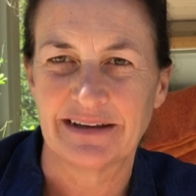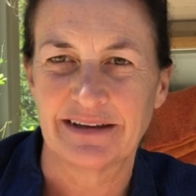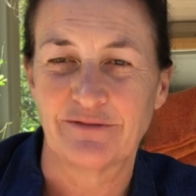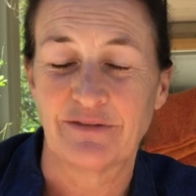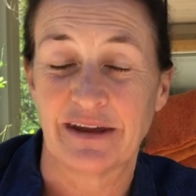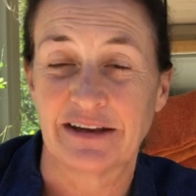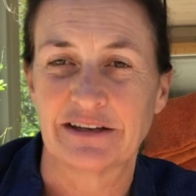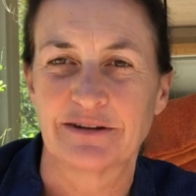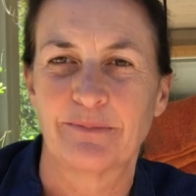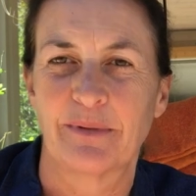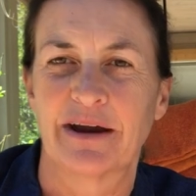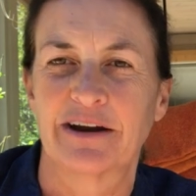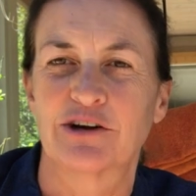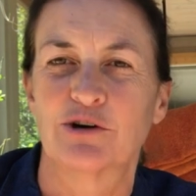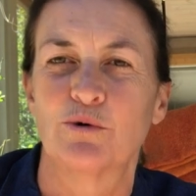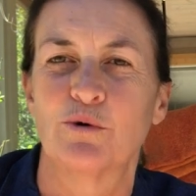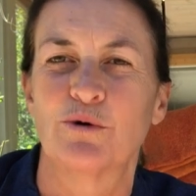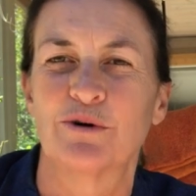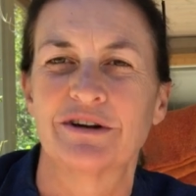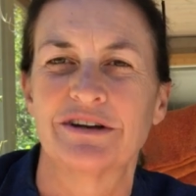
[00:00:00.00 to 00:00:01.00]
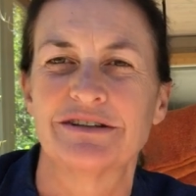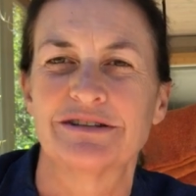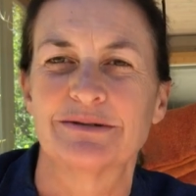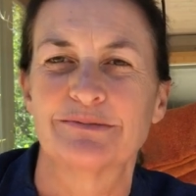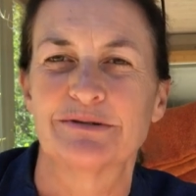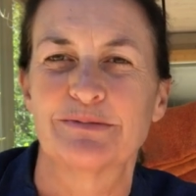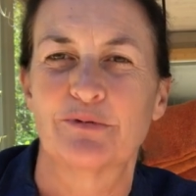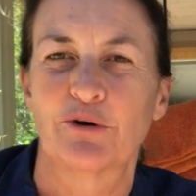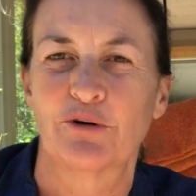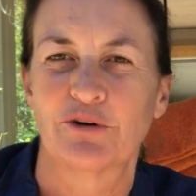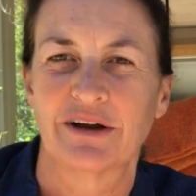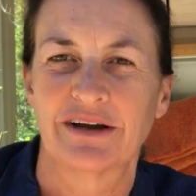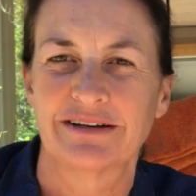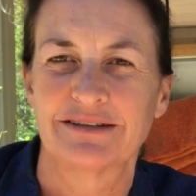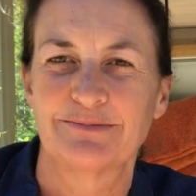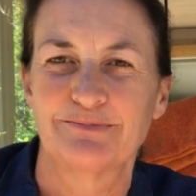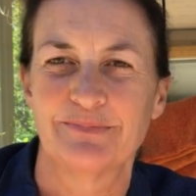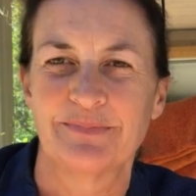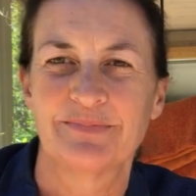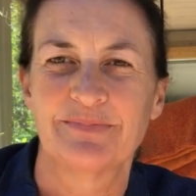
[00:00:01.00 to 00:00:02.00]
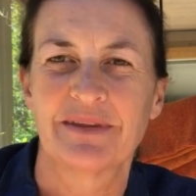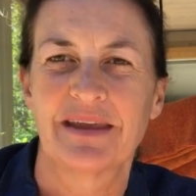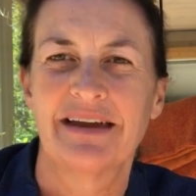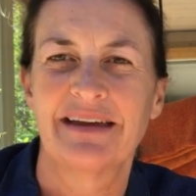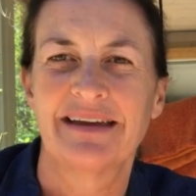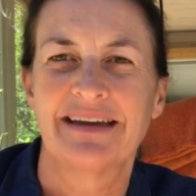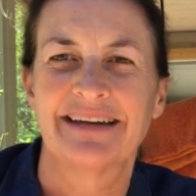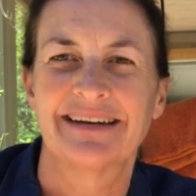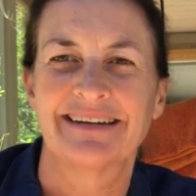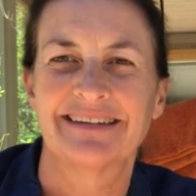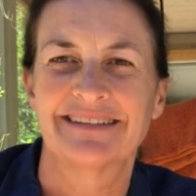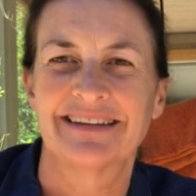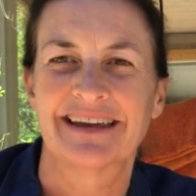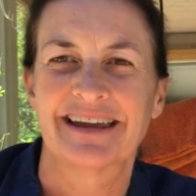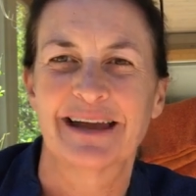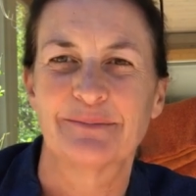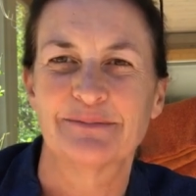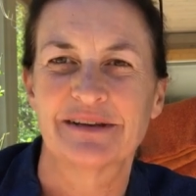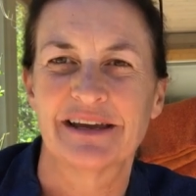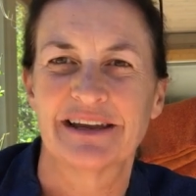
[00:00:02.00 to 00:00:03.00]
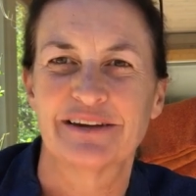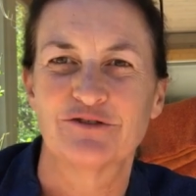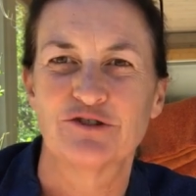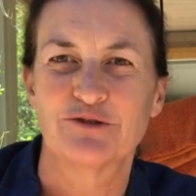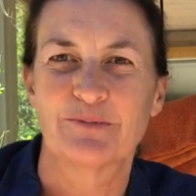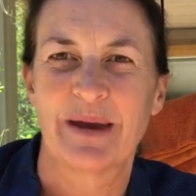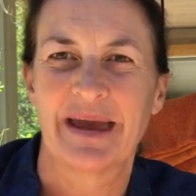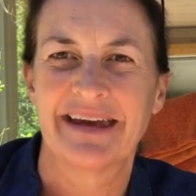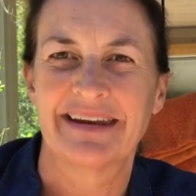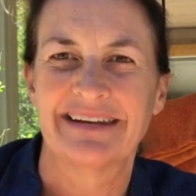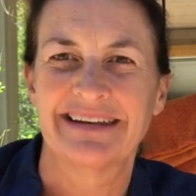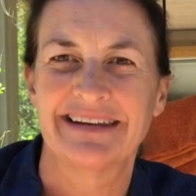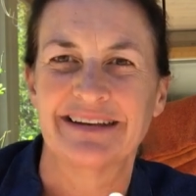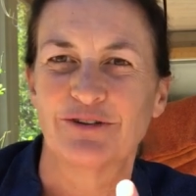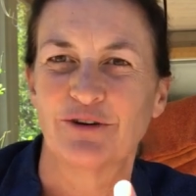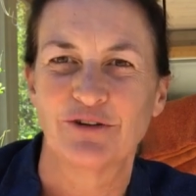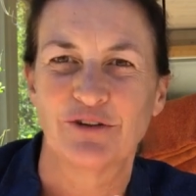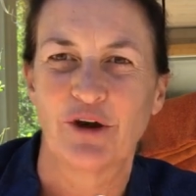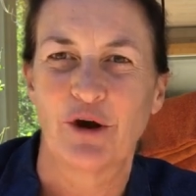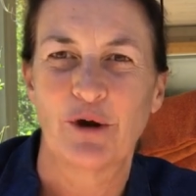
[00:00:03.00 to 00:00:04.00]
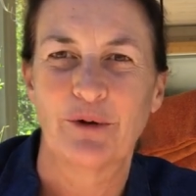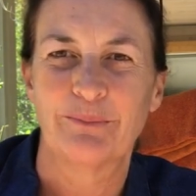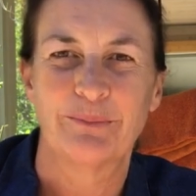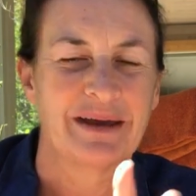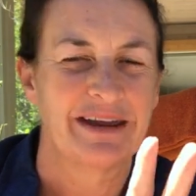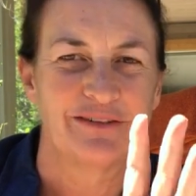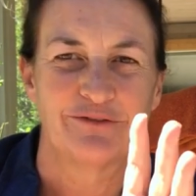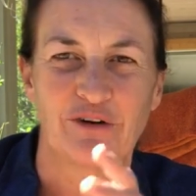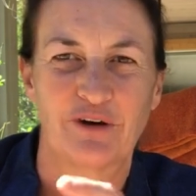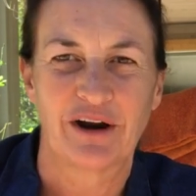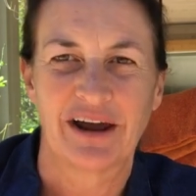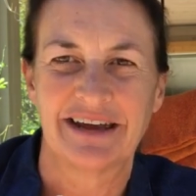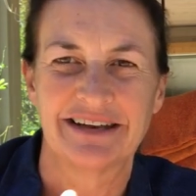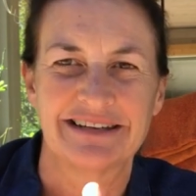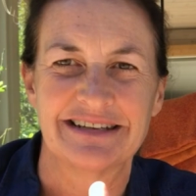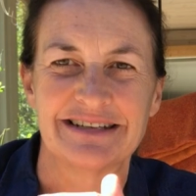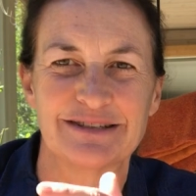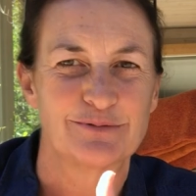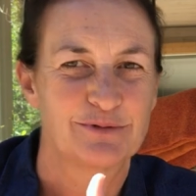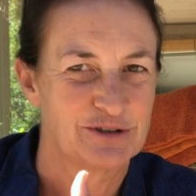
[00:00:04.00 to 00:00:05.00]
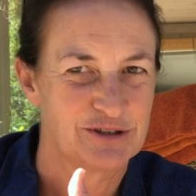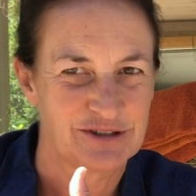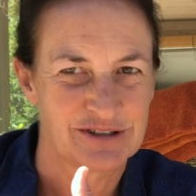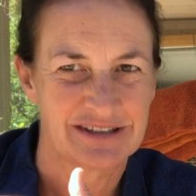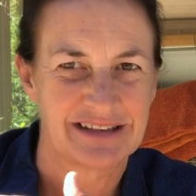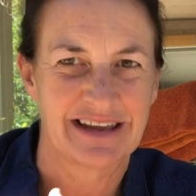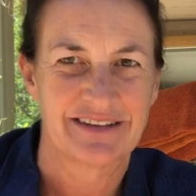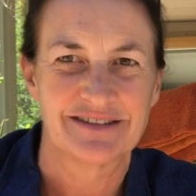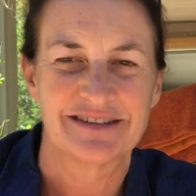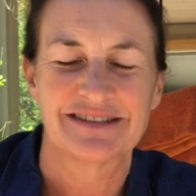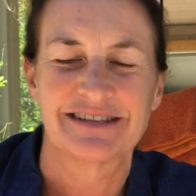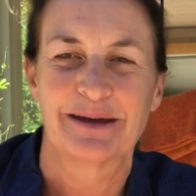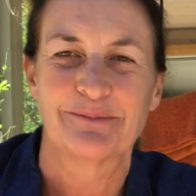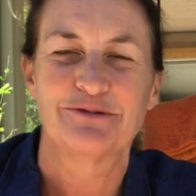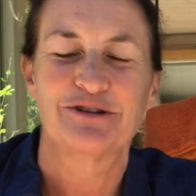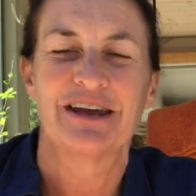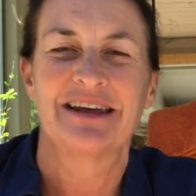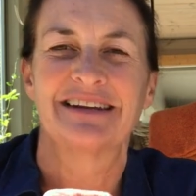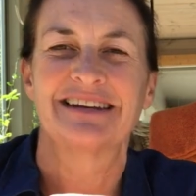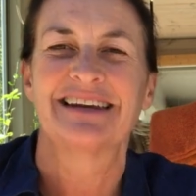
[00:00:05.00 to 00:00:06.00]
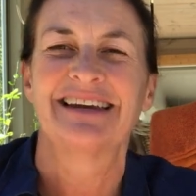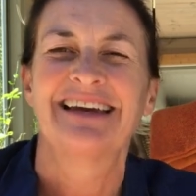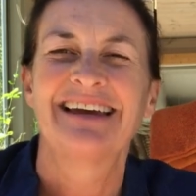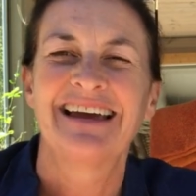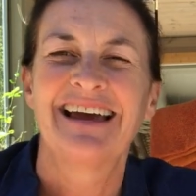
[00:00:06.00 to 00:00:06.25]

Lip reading: effective microorganisms product that comes out of Japan here, not the homemade varieties, which is another subject.